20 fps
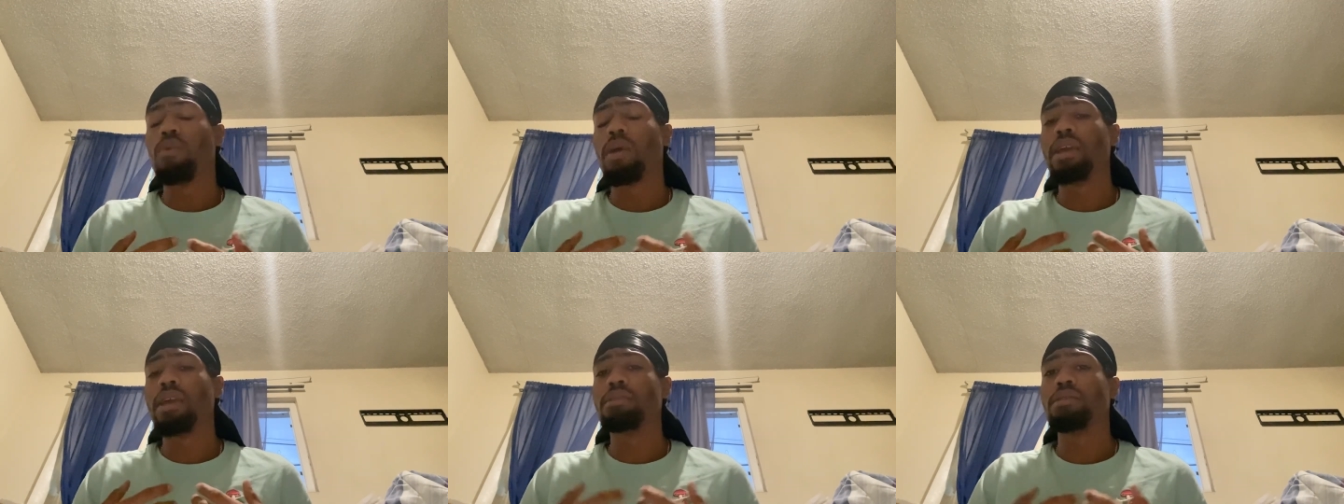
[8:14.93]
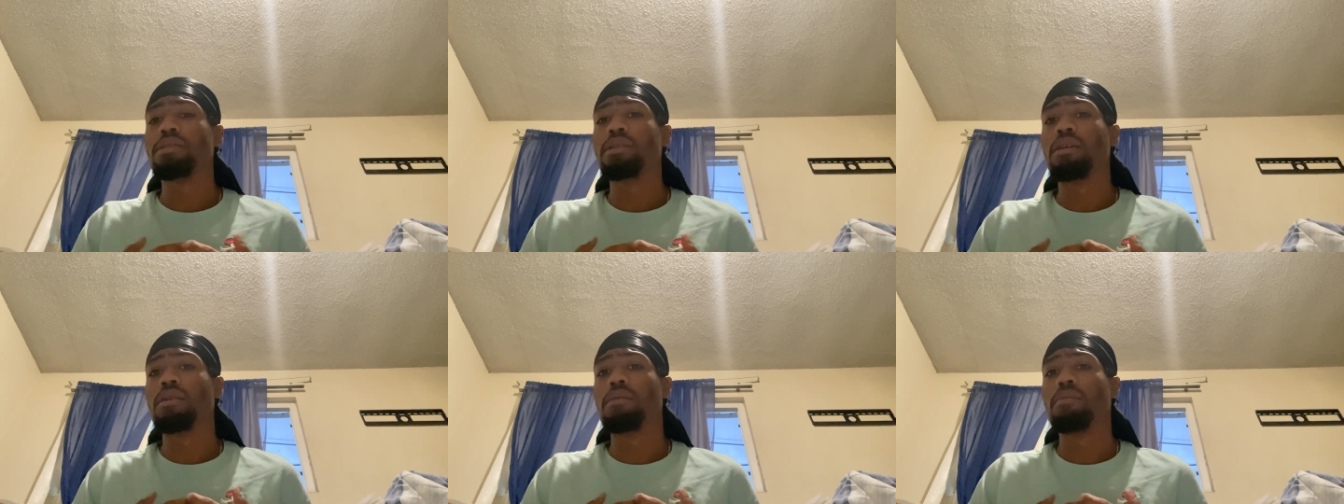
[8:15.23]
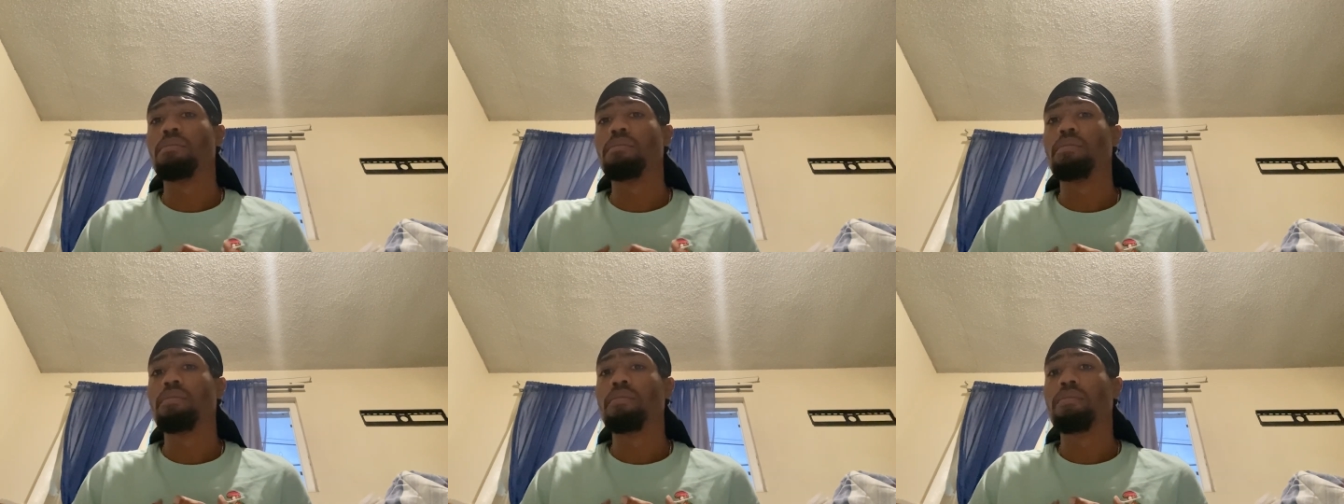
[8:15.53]
Raise
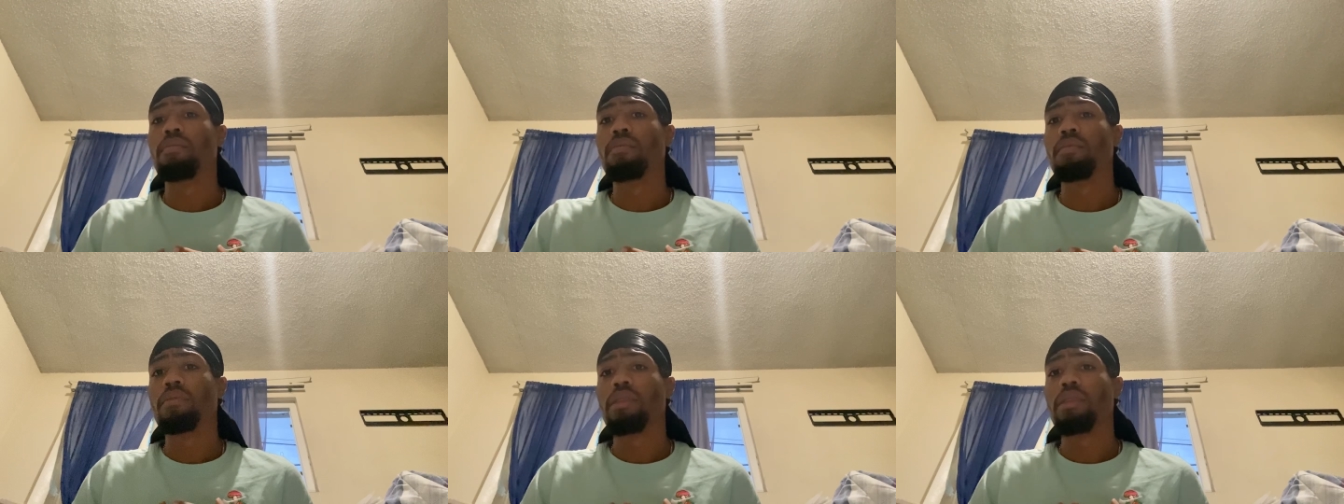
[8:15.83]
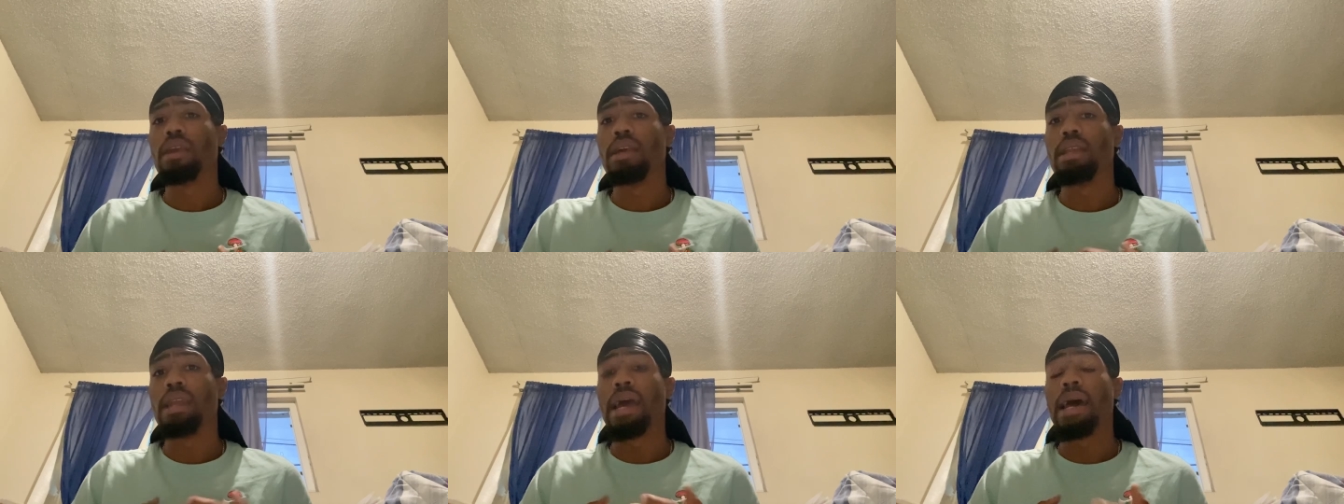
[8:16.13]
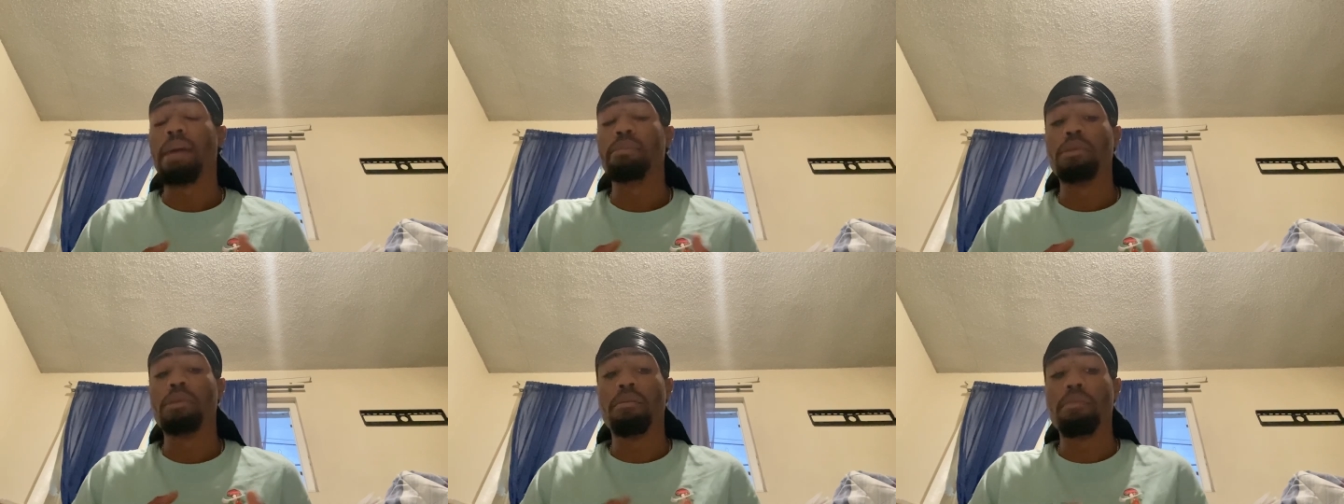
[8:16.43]
them and
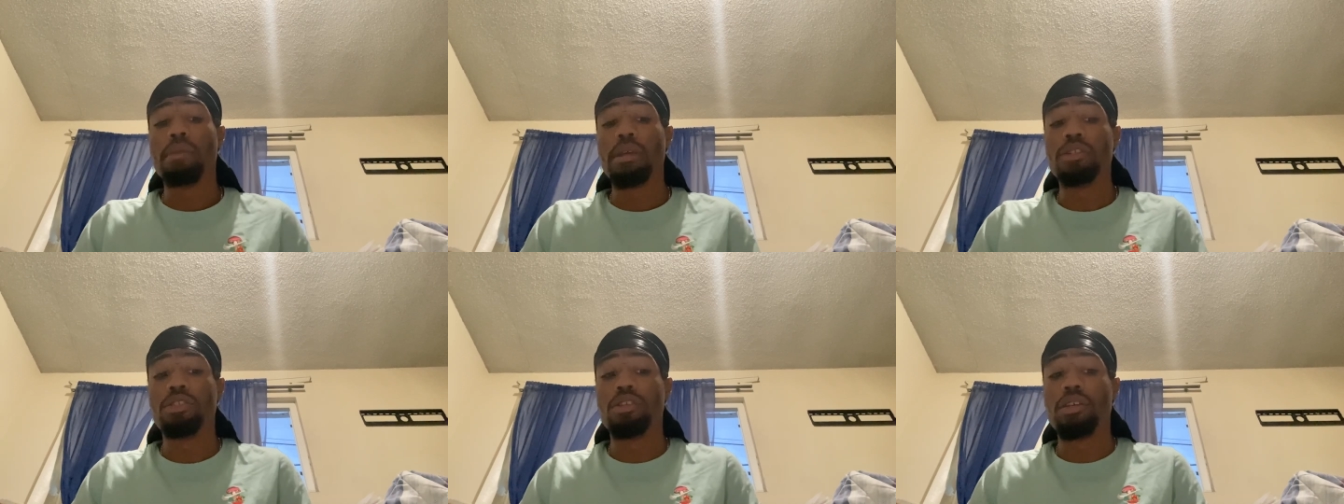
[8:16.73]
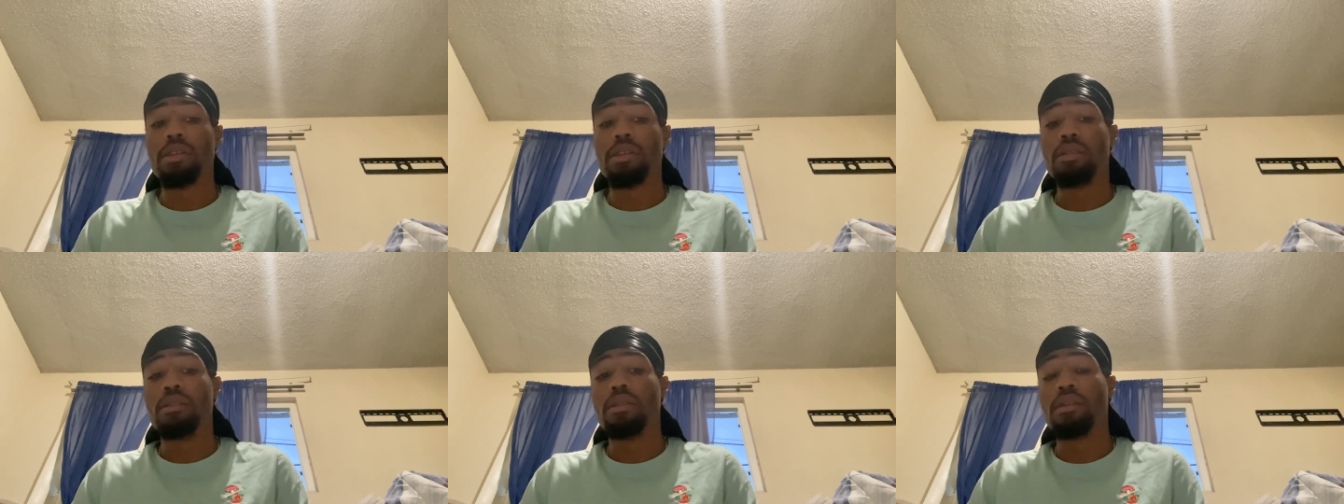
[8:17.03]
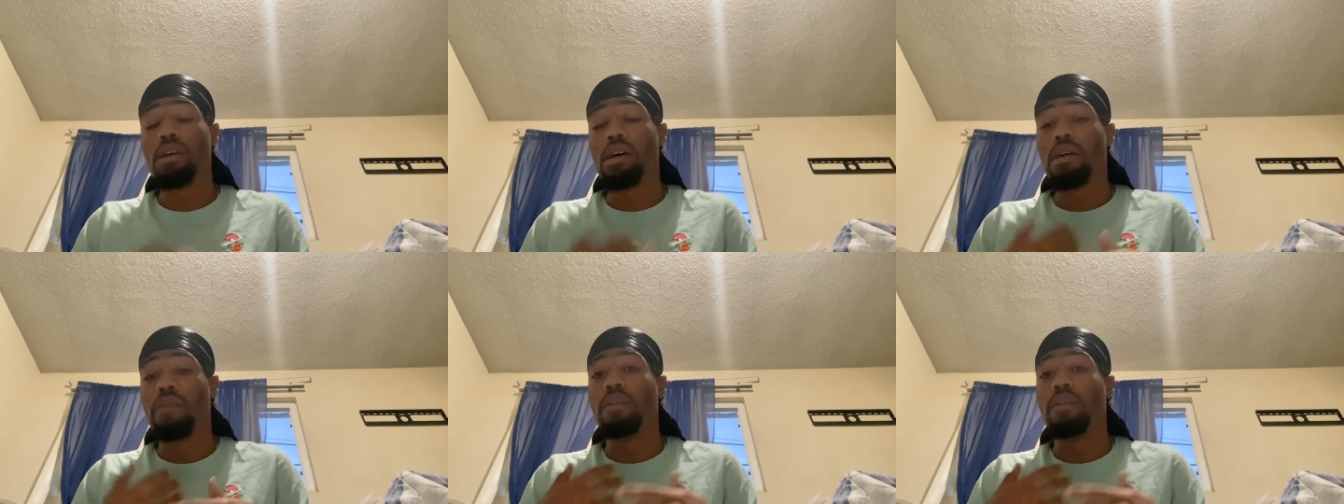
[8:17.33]
abdomination
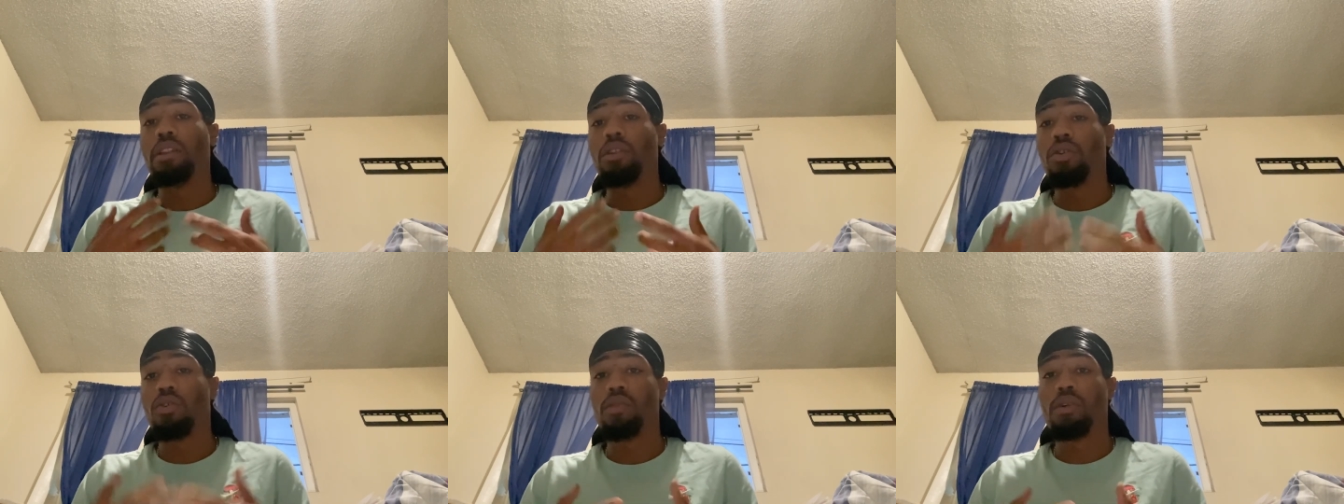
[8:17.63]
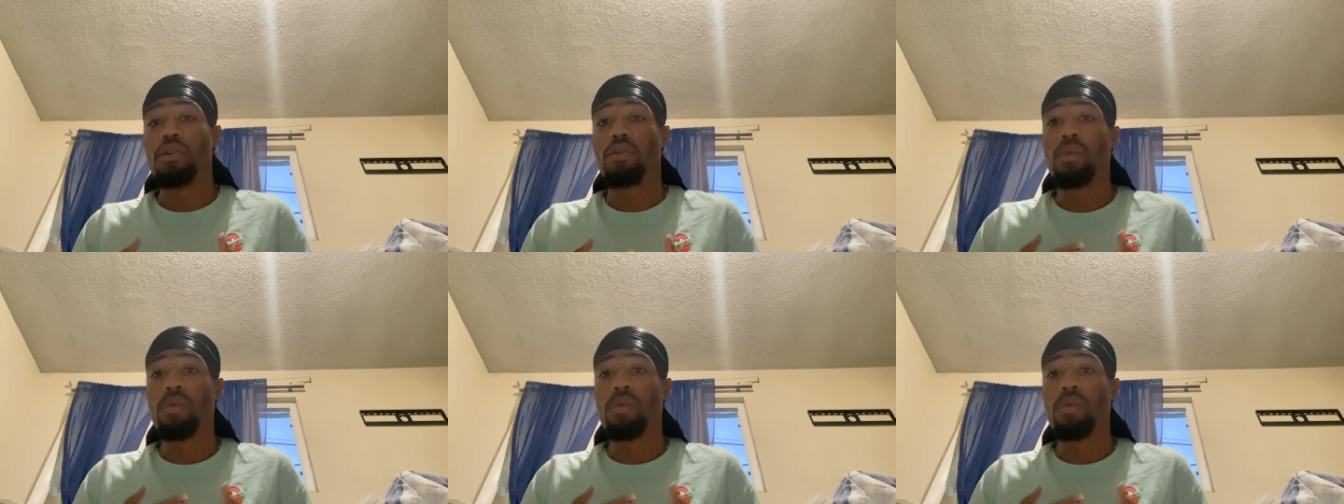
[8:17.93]
of the Lord.